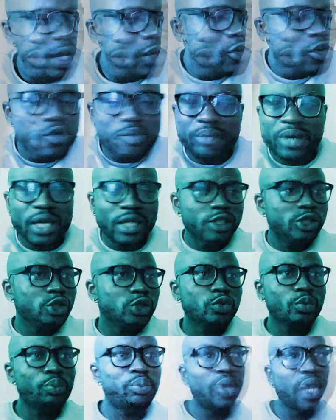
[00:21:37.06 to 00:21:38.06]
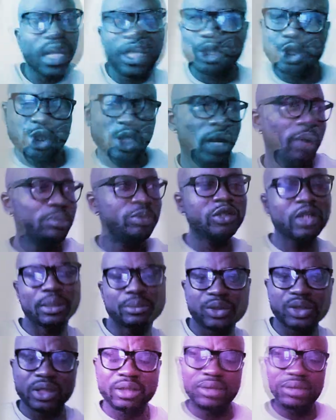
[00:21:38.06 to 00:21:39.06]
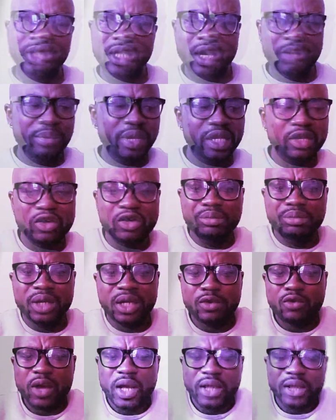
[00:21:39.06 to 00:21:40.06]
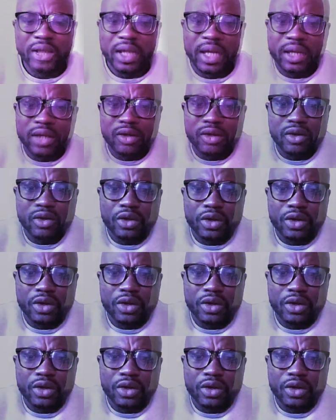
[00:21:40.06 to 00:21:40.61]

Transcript: little man used to play jump, you know what I'm saying? Now my little man walks like a little